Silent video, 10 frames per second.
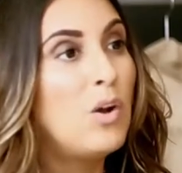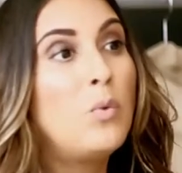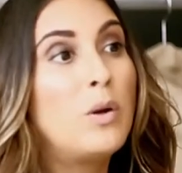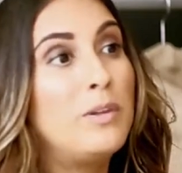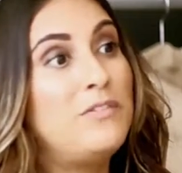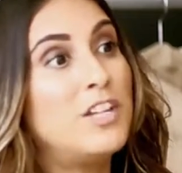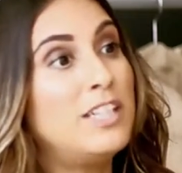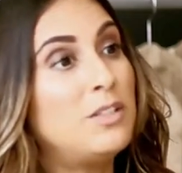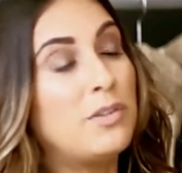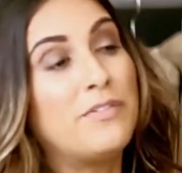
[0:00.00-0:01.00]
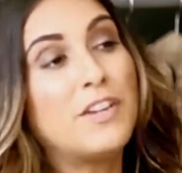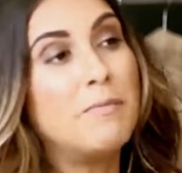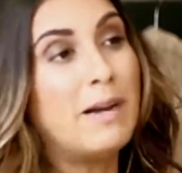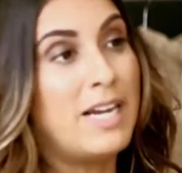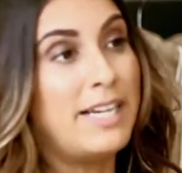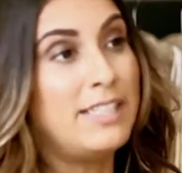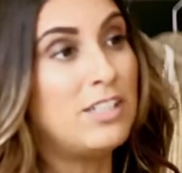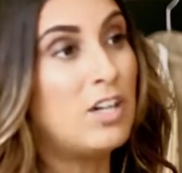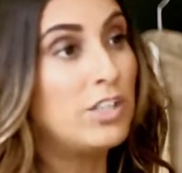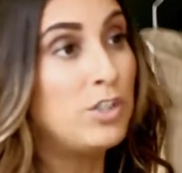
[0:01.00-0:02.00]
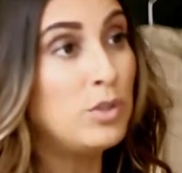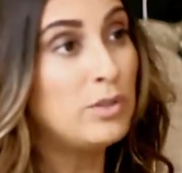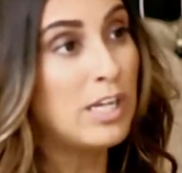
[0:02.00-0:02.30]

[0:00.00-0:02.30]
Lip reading: What we've done is we've combined our two